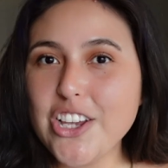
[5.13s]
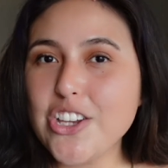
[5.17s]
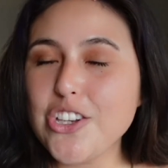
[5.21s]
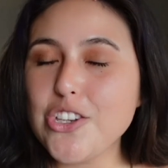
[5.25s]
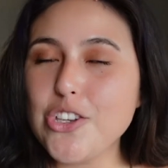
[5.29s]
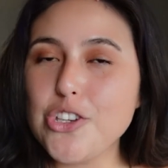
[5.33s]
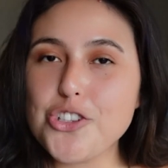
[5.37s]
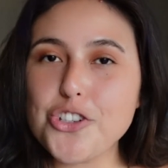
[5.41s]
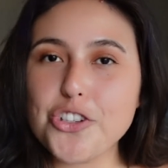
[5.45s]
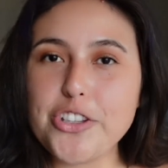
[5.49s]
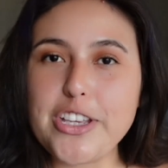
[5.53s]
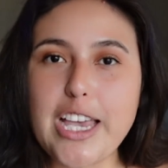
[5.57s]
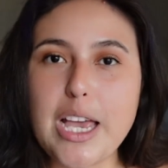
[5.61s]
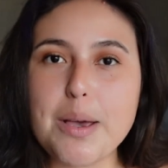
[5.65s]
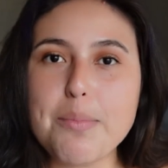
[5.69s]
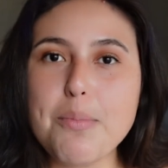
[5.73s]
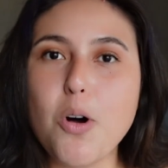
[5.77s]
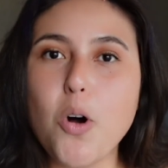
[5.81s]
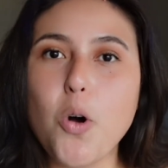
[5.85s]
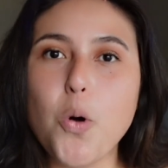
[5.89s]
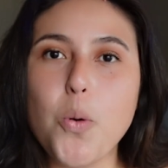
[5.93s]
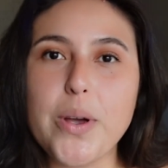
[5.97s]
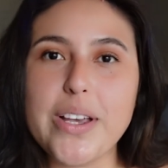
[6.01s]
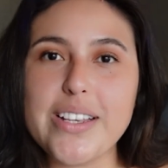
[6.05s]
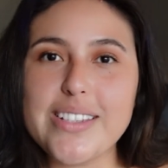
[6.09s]
Usually I'm
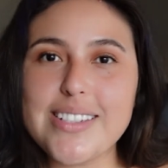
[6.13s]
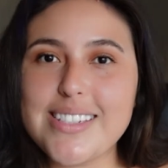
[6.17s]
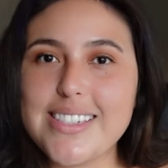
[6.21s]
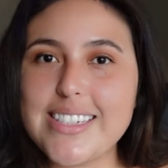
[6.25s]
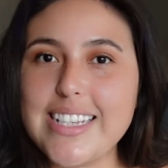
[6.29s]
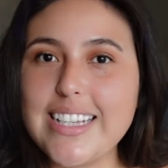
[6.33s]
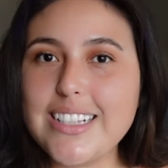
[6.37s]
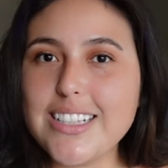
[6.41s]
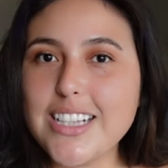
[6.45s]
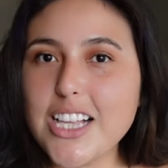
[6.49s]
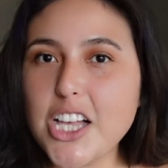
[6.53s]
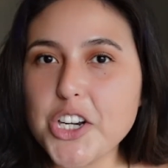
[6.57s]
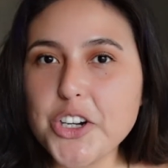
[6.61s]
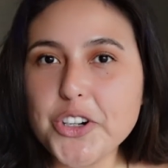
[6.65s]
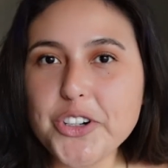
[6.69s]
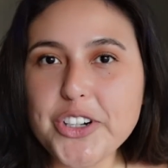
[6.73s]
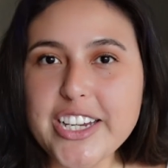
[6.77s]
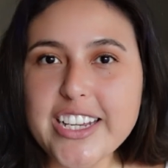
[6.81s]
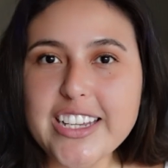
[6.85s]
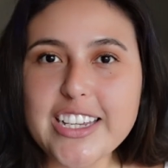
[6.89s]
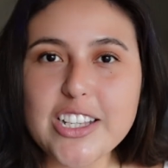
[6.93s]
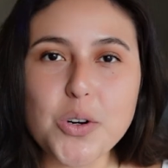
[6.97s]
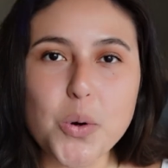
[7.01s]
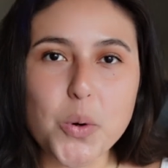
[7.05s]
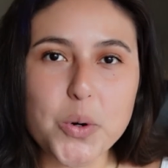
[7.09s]
always
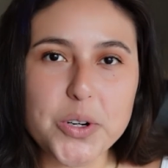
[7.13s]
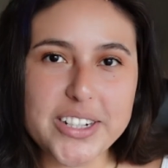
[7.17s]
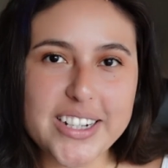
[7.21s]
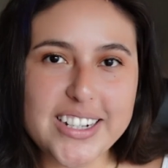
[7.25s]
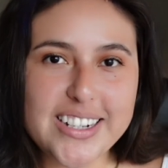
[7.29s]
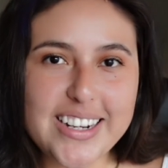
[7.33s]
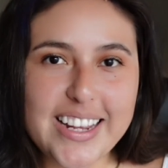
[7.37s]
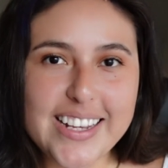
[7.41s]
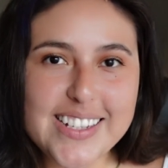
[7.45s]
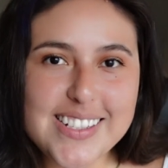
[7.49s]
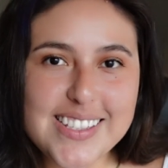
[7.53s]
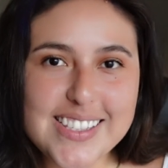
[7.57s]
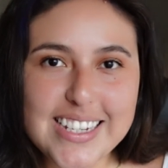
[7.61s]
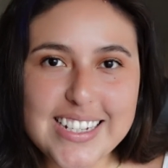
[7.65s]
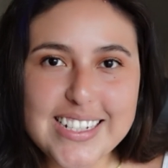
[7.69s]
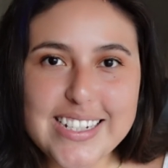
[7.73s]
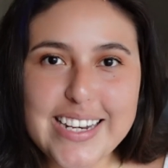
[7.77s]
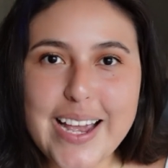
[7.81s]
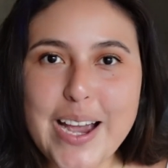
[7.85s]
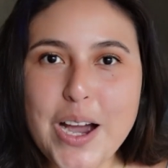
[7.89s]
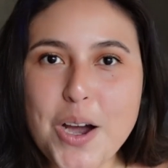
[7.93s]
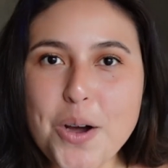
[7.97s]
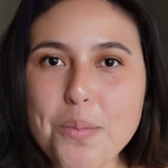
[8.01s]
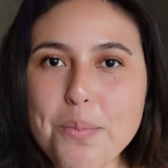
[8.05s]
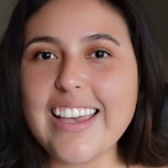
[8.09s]
decluttering and organizing
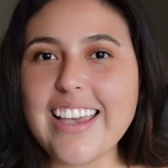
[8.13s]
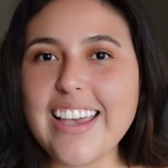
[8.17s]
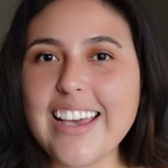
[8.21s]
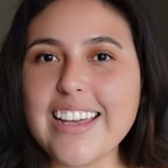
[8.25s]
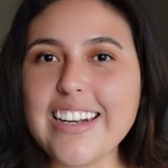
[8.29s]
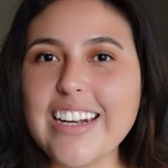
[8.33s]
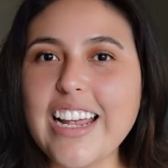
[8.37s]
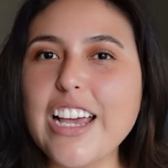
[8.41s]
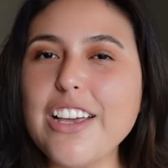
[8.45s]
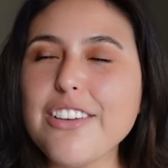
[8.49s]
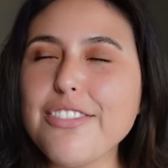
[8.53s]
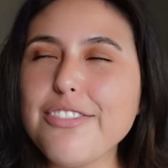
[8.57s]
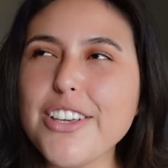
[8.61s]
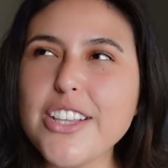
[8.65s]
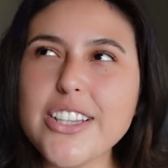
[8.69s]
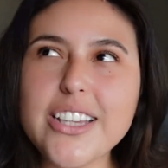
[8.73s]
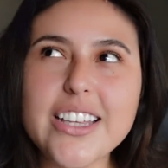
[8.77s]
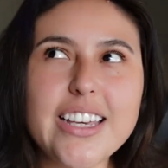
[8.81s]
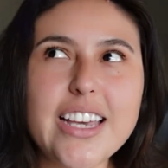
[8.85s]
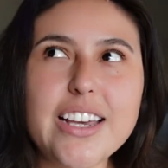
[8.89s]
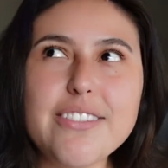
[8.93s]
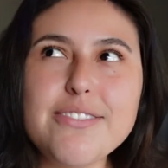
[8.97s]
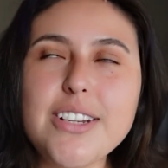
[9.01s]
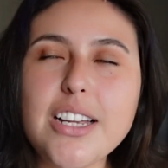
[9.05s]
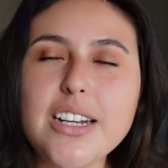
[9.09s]
now, and I feel
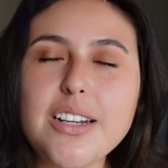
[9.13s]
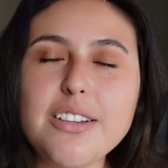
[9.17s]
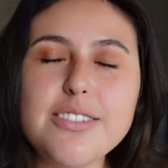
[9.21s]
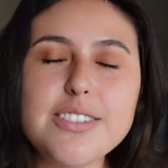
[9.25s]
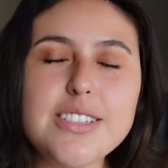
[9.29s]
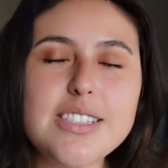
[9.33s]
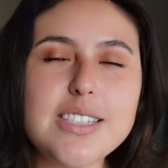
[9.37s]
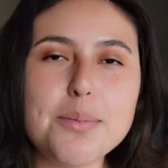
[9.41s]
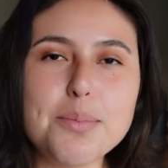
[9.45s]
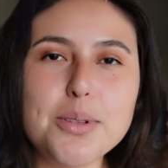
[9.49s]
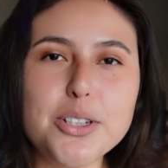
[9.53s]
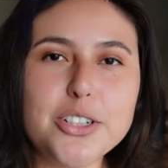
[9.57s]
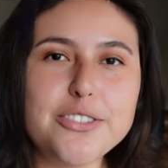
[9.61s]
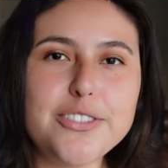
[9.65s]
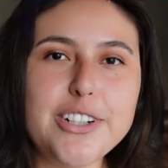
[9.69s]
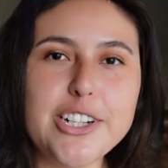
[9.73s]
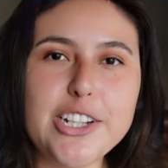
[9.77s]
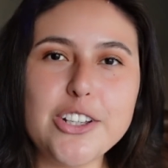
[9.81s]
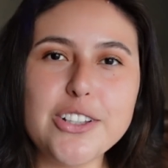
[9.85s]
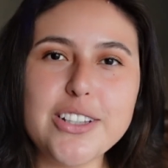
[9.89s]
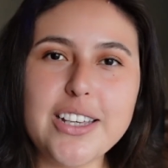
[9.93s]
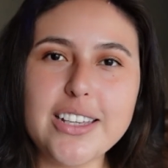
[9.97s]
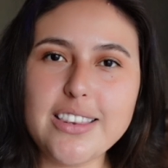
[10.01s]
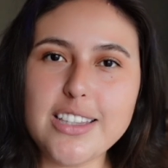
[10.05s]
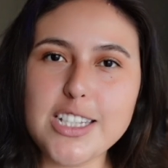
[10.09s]
like I've done a similar
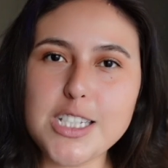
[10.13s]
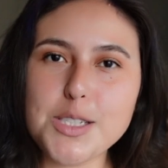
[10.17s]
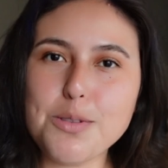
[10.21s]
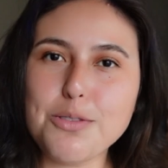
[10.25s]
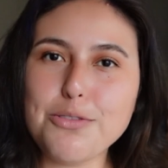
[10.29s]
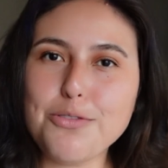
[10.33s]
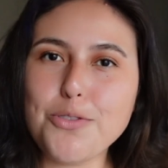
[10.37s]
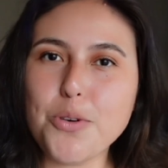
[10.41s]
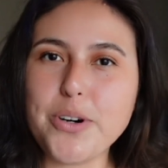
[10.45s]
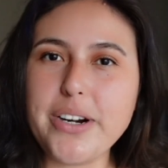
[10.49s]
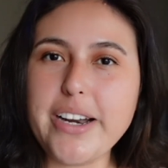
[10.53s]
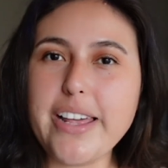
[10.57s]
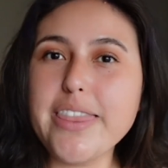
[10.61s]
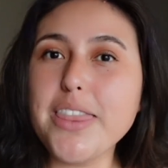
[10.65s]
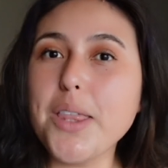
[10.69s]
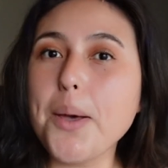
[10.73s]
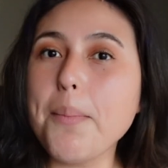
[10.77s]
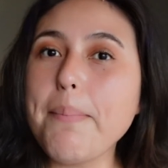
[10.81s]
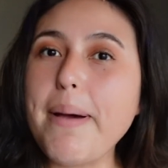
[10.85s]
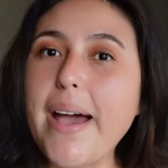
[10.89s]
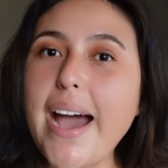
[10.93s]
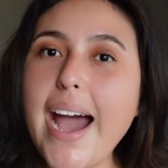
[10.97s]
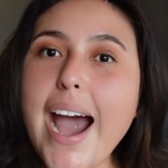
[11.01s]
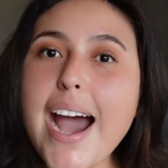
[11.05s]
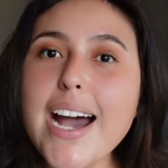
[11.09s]
video like this before in the
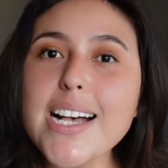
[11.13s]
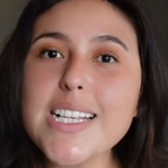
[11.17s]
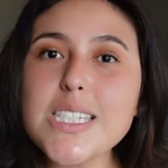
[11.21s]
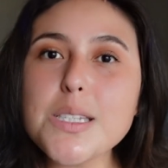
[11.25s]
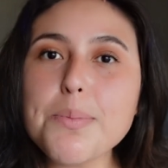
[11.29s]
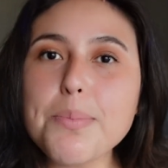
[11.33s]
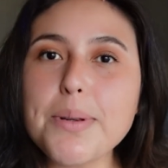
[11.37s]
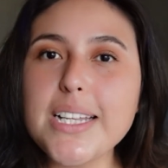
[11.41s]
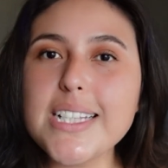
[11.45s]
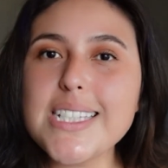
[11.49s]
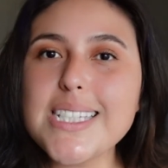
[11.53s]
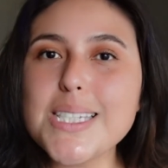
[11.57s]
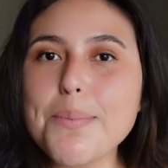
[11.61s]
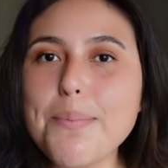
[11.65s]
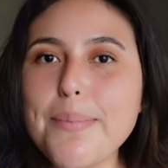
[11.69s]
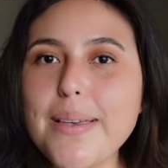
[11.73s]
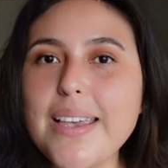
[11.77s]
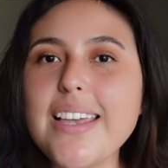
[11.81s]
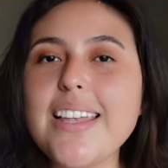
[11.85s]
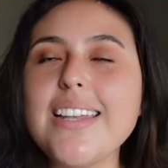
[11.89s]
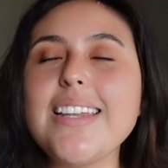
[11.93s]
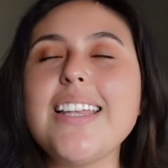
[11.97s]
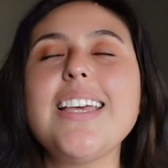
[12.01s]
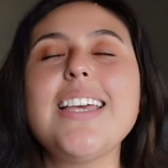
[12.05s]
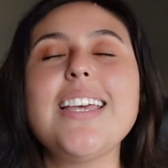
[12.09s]
past, but it's
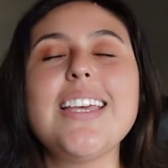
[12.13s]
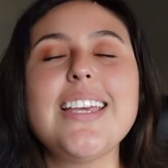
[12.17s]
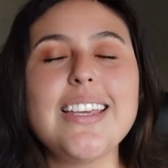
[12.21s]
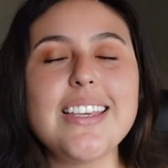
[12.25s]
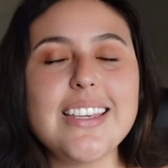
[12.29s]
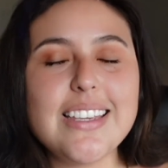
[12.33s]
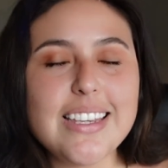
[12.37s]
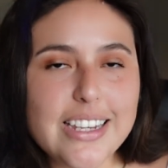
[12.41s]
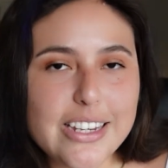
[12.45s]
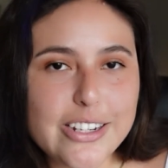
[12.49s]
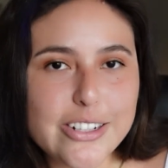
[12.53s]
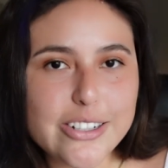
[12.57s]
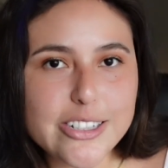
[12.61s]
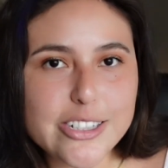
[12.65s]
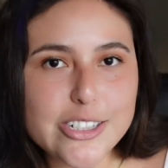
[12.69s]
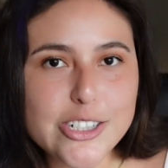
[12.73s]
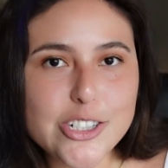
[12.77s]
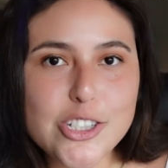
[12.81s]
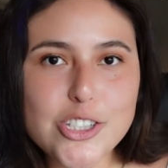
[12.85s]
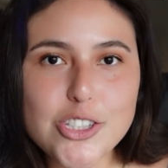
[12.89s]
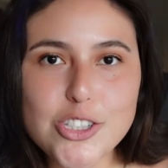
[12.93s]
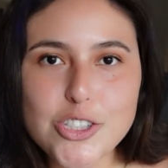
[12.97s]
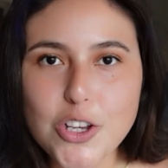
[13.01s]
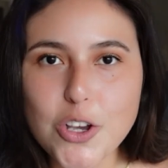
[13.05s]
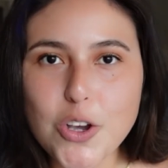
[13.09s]
been years,
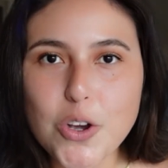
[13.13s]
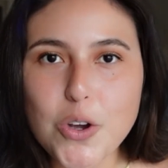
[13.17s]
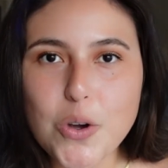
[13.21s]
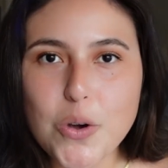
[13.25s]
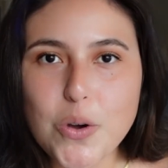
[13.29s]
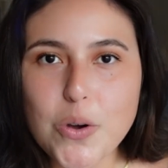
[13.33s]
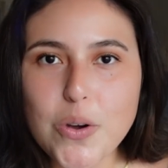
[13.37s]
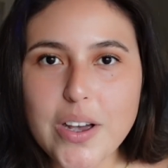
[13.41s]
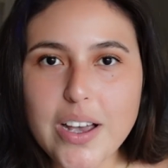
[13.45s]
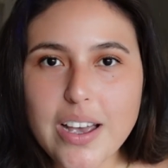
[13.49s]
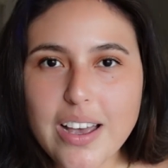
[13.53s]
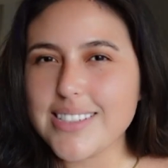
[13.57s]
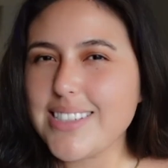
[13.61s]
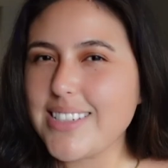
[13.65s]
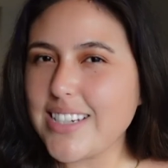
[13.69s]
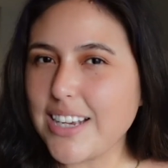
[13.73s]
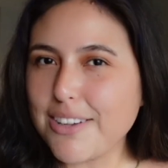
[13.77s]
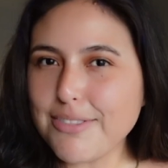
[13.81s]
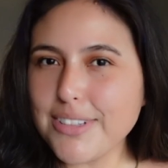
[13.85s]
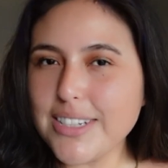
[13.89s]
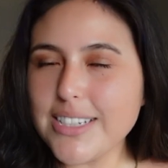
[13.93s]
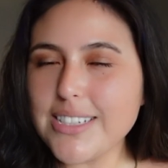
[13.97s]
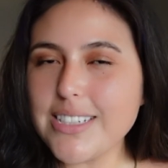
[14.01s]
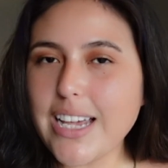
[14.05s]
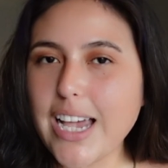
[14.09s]
so it's
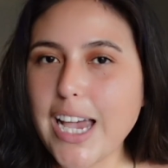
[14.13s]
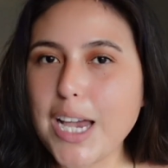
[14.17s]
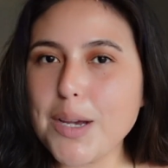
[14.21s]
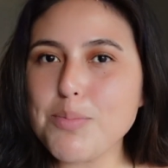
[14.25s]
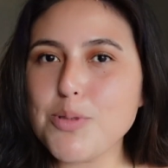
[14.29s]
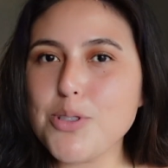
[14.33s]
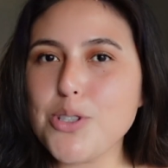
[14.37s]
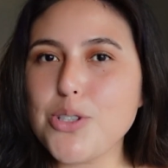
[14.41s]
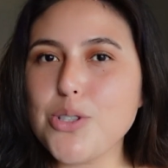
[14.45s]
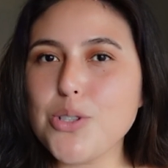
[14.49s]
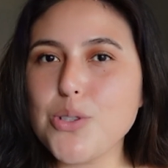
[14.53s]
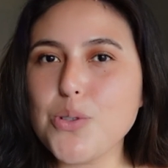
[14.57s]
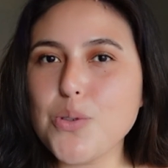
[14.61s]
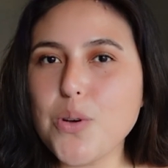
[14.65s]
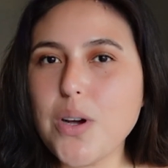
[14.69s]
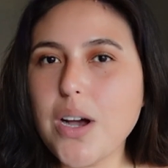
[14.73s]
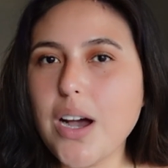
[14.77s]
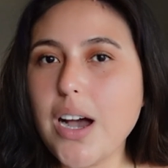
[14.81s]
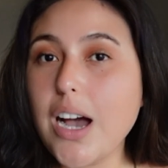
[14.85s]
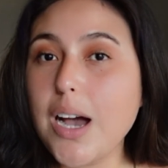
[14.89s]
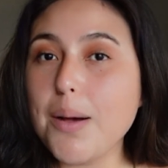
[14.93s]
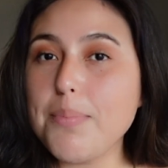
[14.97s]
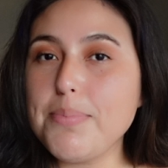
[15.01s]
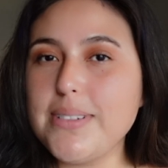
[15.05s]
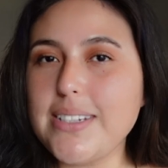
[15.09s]
definitely time to
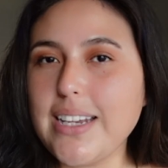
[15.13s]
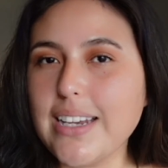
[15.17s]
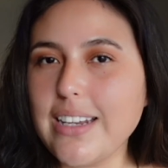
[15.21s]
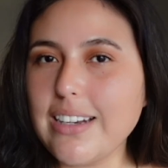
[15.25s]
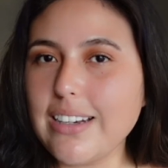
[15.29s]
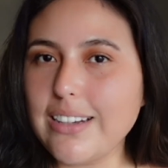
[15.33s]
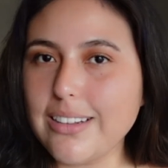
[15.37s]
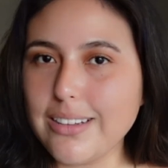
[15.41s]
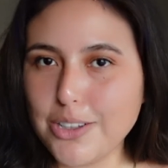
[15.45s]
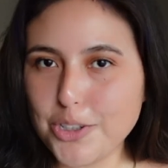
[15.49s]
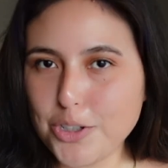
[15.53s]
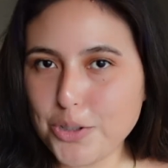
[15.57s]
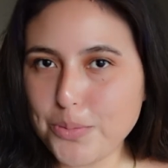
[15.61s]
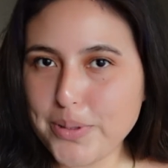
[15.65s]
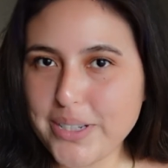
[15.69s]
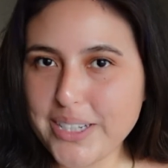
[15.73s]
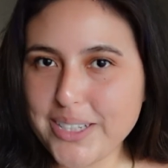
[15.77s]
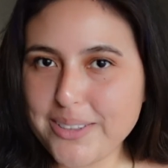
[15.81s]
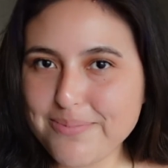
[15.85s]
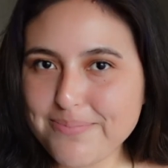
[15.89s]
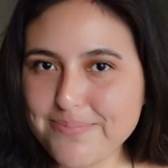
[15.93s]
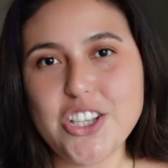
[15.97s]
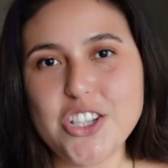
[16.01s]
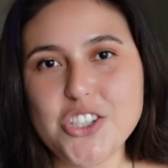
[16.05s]
update it a little bit.